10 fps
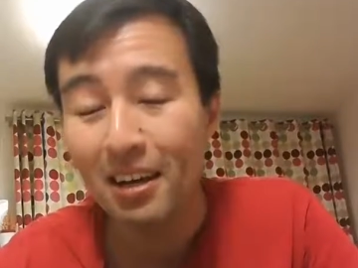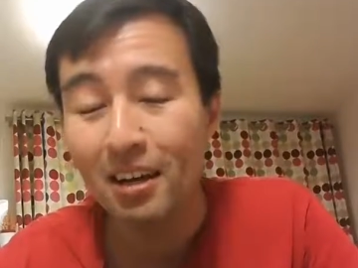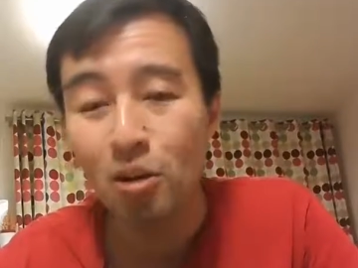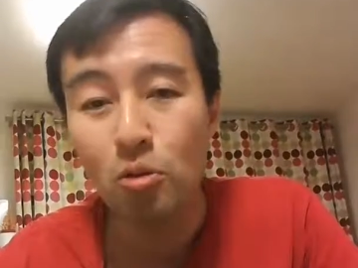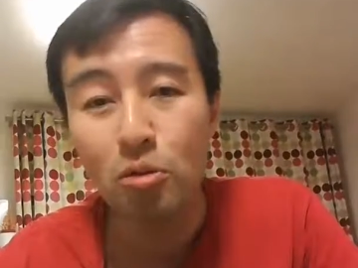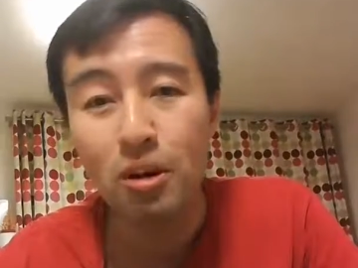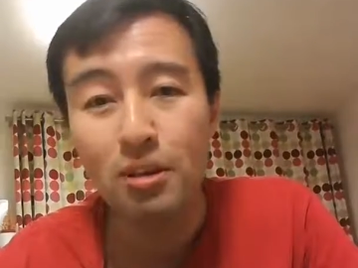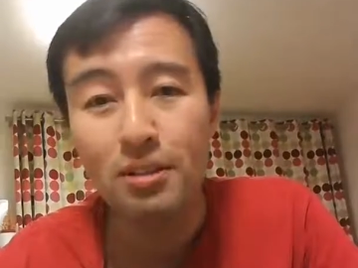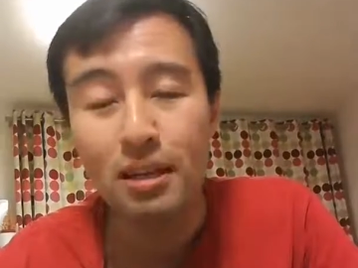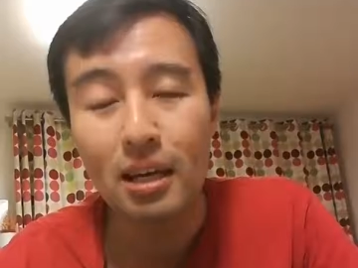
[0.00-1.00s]
In other
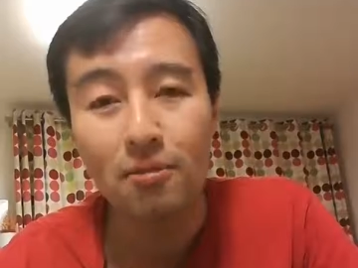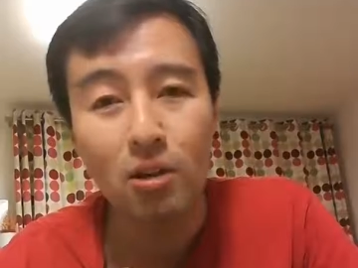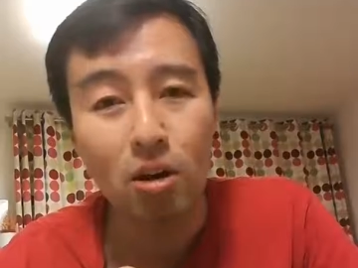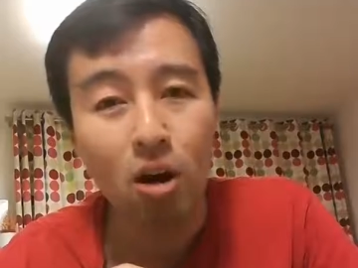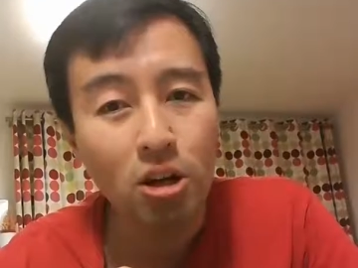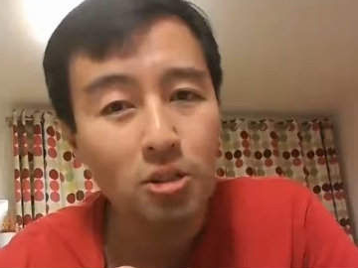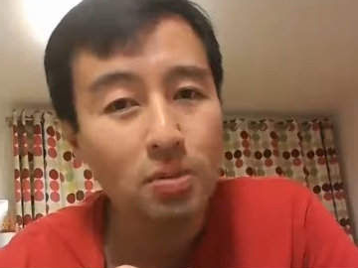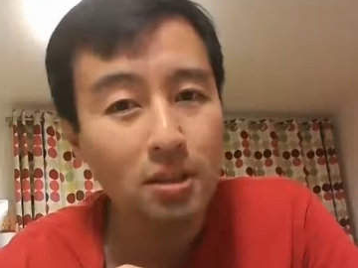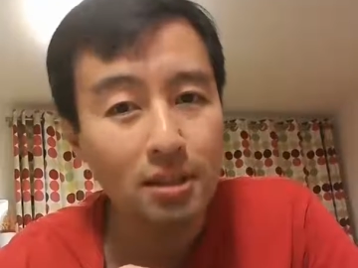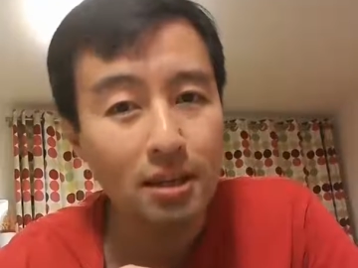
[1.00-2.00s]
words, if the
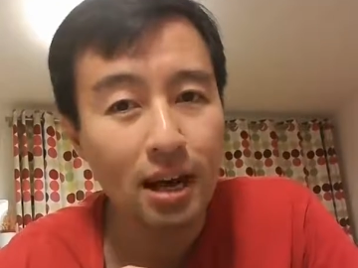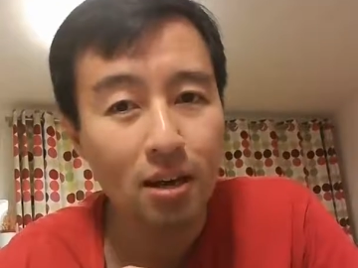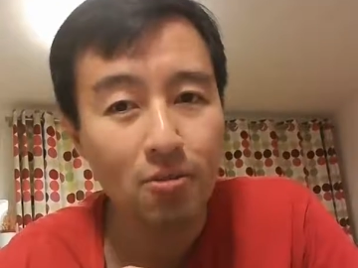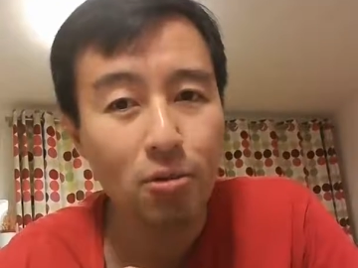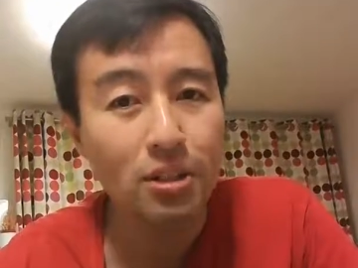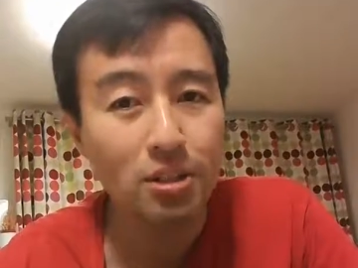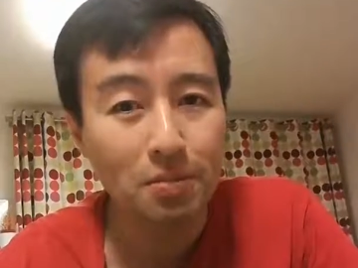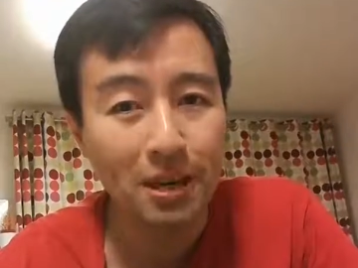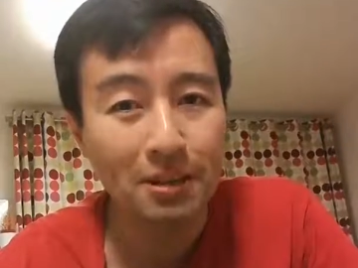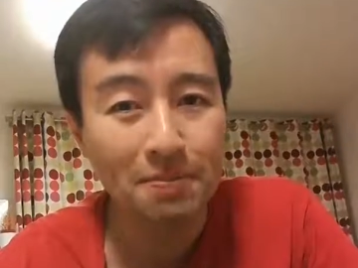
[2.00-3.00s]
gospel is a kind of
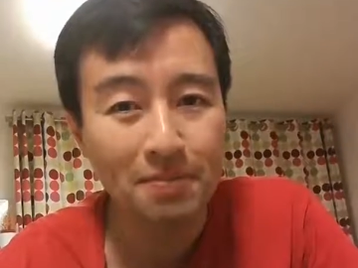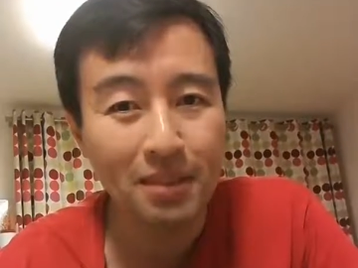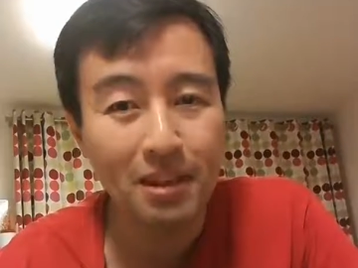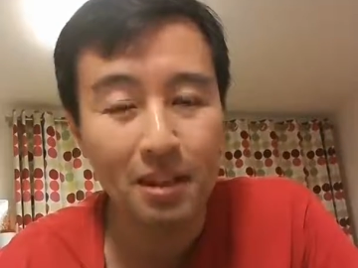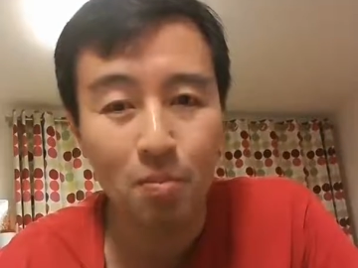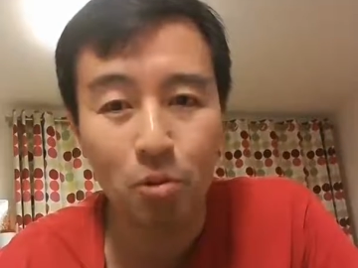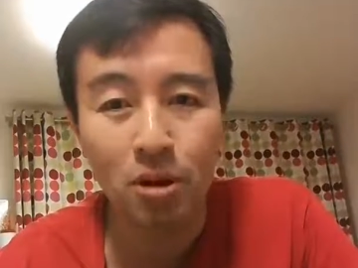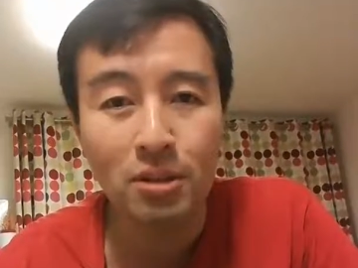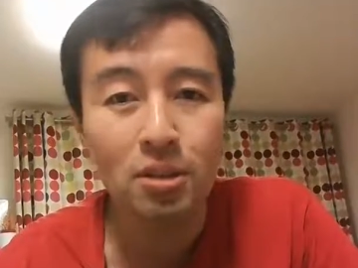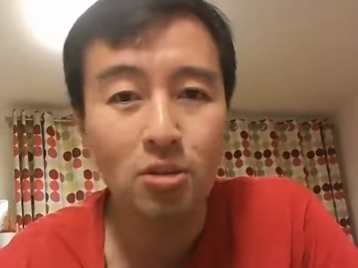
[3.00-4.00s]
recipe that
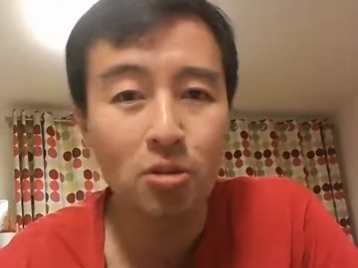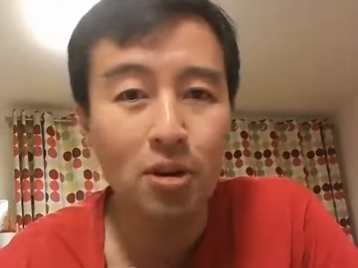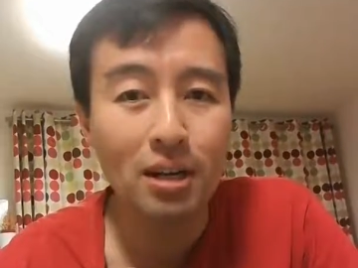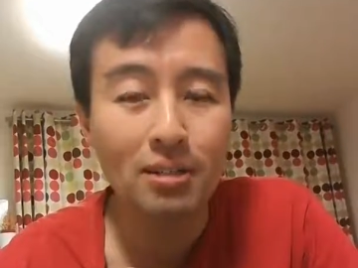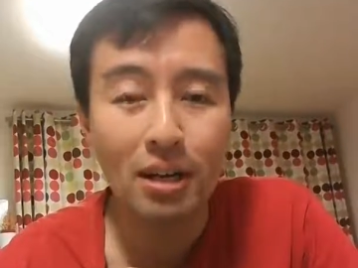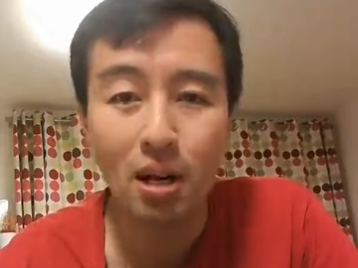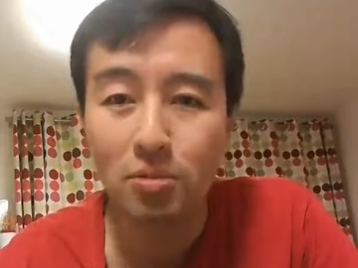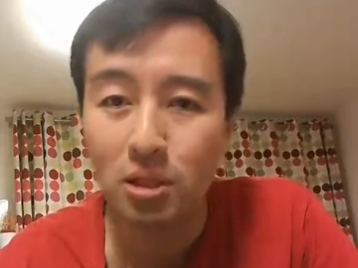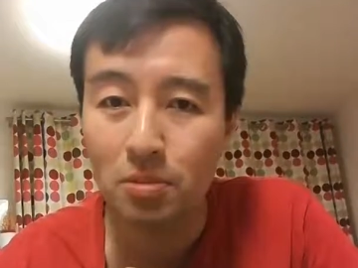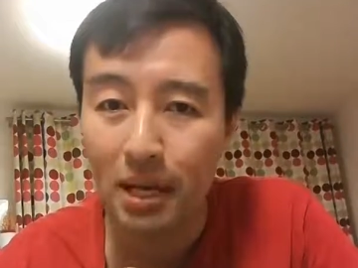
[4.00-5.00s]
points us to Christ, that
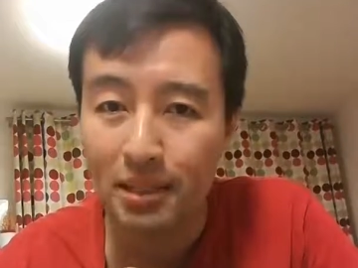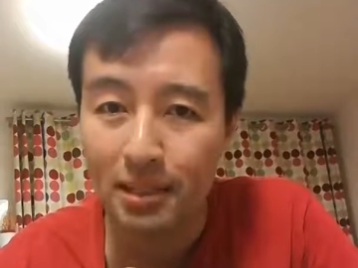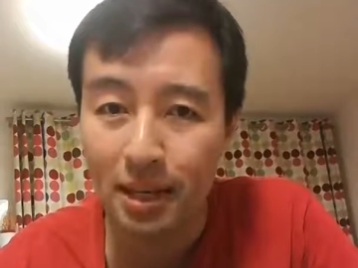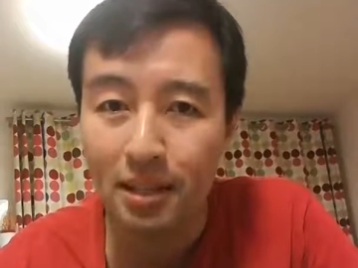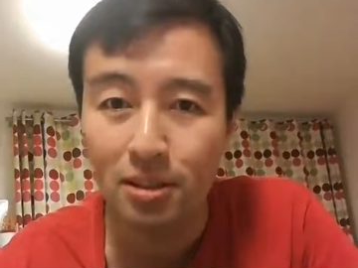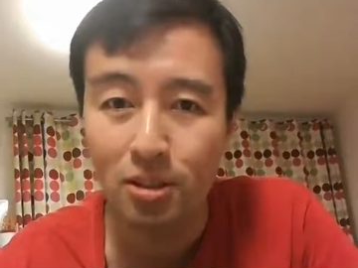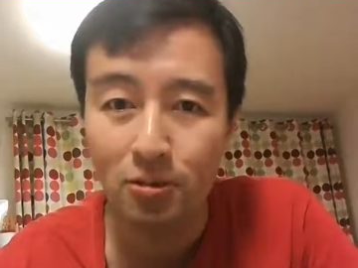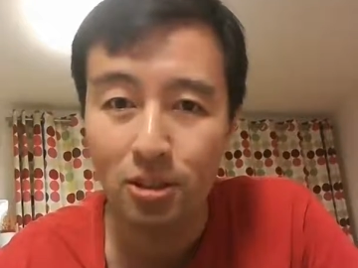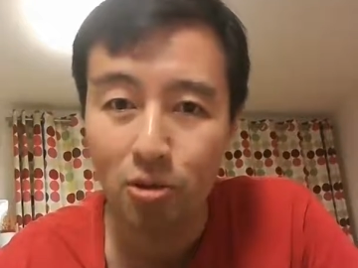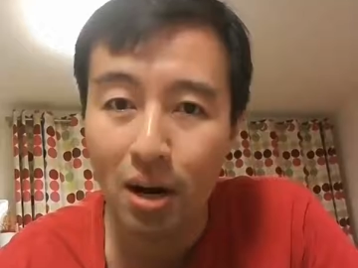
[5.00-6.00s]
helps us make sense
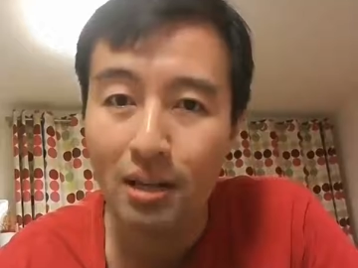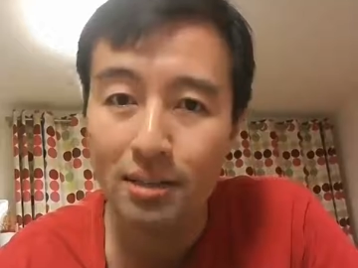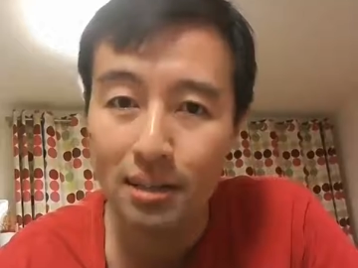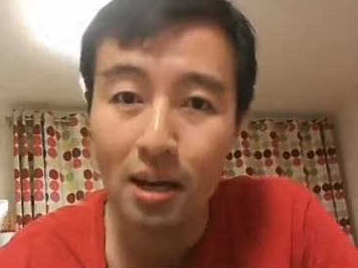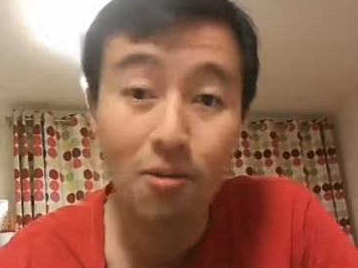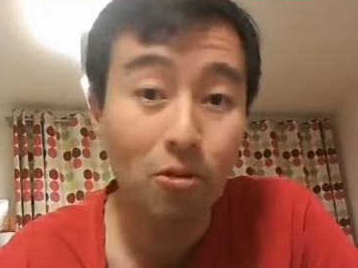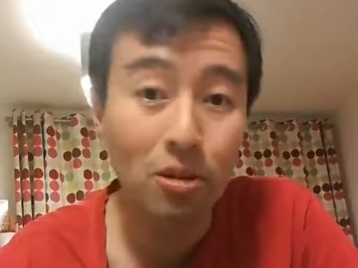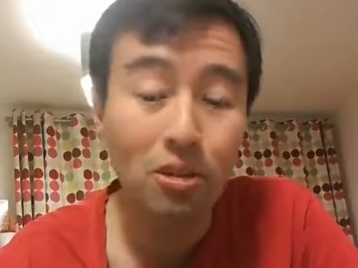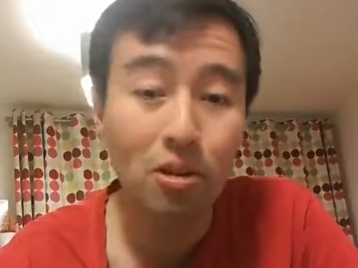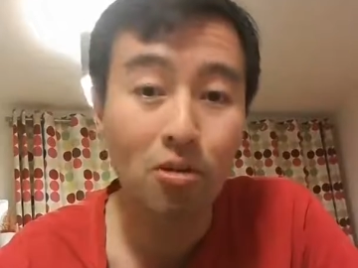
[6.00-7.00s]
of Christ's death for
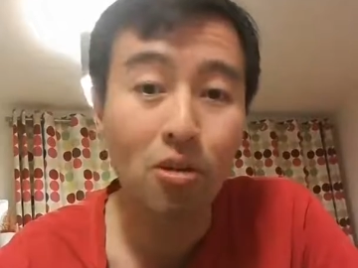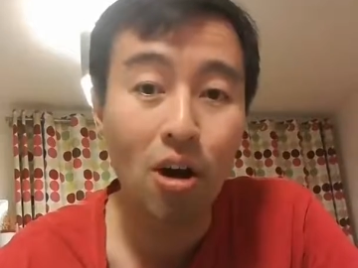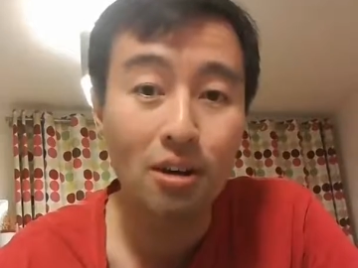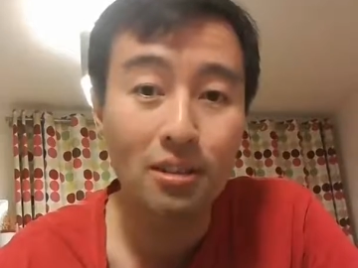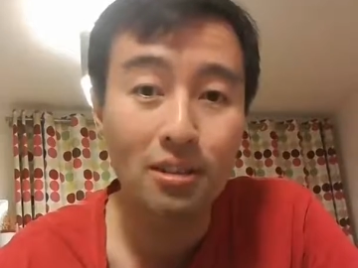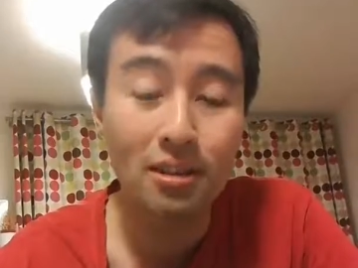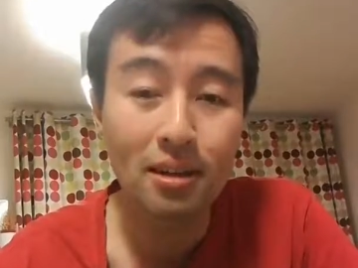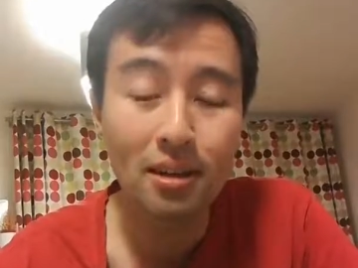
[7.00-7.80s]
us on the cross,